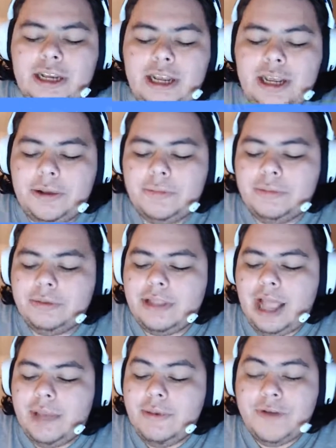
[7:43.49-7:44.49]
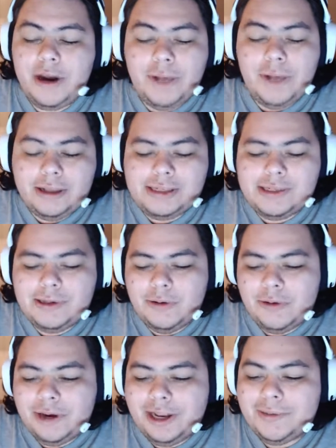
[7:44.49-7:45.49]
I'm a very
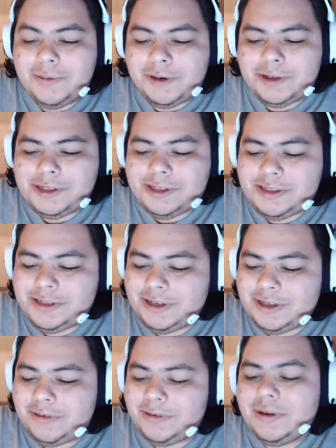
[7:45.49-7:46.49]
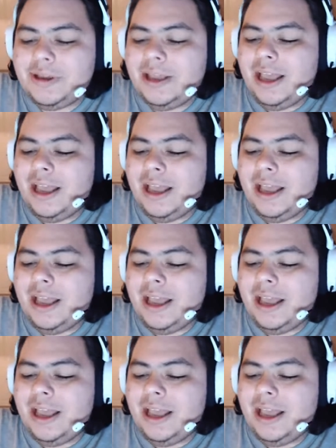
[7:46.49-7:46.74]
policy-oriented person, so